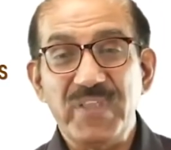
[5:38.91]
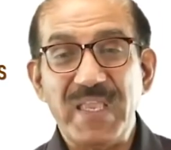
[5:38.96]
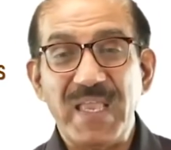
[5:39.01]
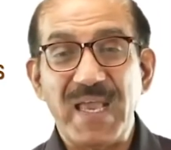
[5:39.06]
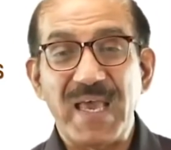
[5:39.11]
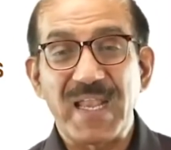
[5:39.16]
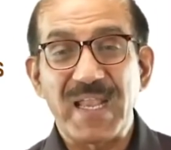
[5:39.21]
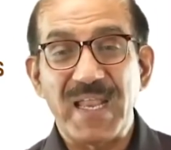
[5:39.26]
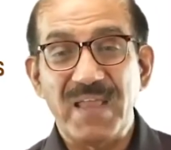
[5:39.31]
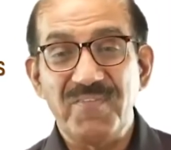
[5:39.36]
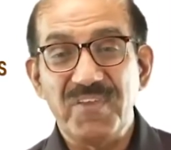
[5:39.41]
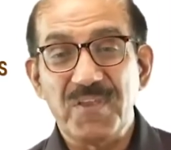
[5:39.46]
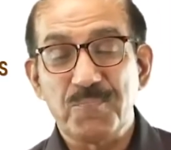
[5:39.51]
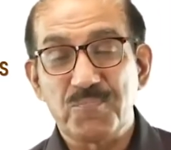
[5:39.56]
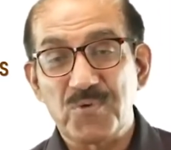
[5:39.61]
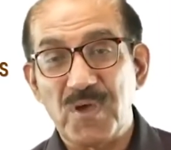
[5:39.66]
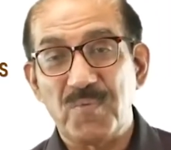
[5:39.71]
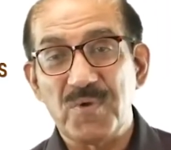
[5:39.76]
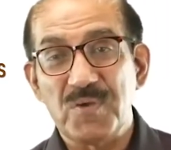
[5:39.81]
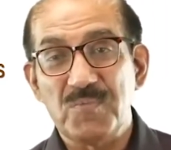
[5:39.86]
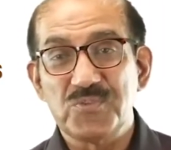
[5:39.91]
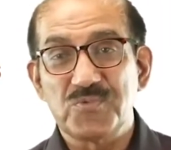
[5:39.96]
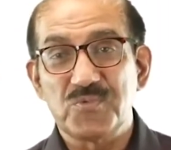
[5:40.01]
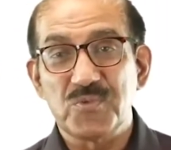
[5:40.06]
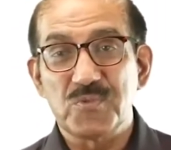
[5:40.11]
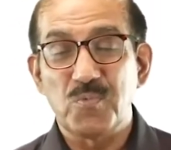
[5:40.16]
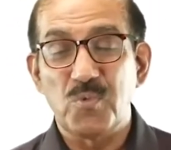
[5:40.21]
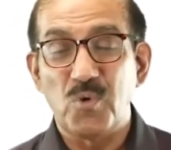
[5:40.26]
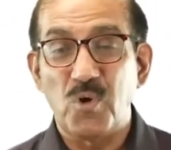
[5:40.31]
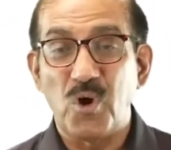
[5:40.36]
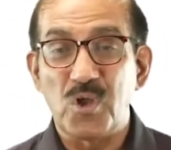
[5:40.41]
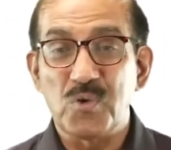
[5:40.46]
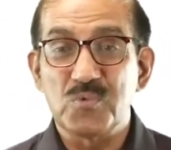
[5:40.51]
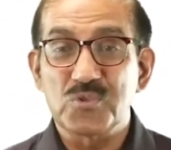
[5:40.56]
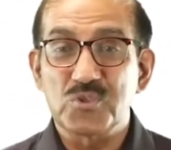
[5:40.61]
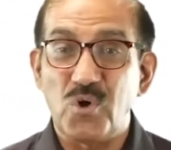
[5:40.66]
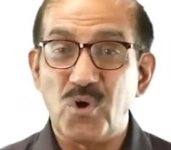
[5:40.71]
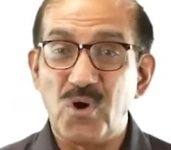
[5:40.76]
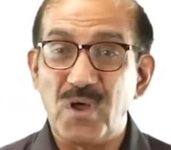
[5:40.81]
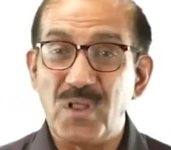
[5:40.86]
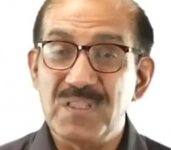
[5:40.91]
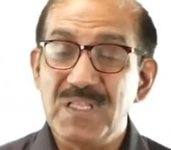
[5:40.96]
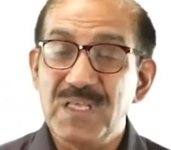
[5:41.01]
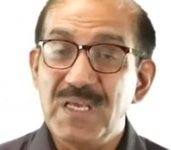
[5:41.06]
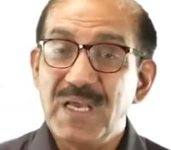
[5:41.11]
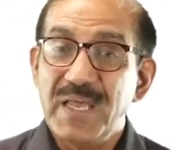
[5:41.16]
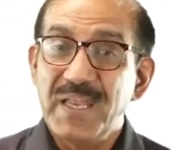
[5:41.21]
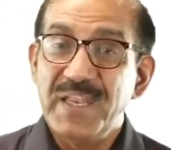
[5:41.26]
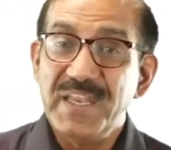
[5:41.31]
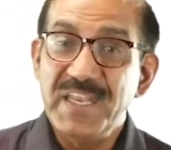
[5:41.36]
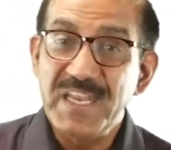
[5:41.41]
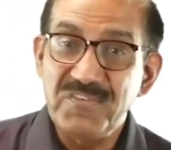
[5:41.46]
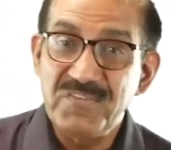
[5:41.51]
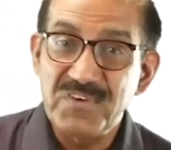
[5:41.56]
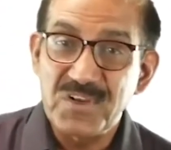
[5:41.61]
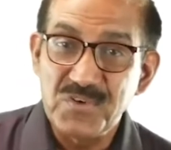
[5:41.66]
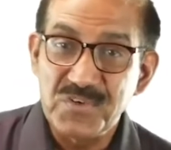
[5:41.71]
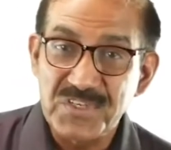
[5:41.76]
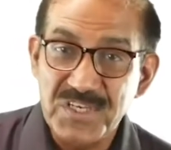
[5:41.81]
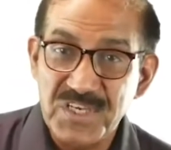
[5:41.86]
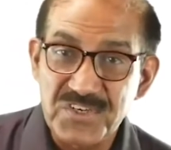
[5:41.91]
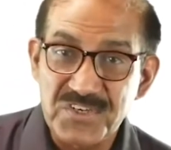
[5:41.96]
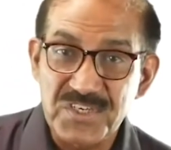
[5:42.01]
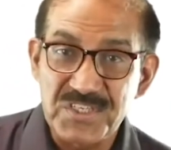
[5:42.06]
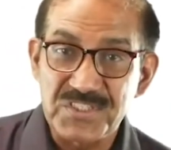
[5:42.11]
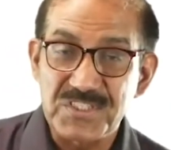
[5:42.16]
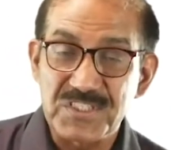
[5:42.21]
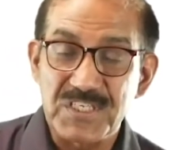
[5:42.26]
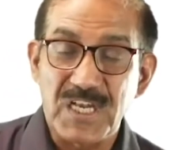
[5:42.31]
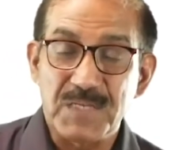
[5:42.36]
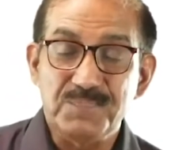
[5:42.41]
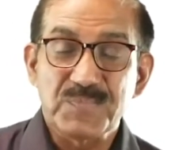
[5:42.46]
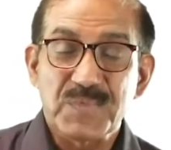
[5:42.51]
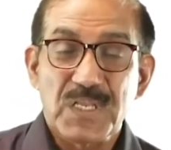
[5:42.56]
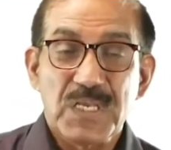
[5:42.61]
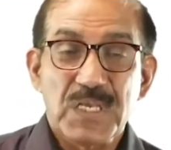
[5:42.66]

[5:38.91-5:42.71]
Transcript: We are having problems with almost all neighborhood countries.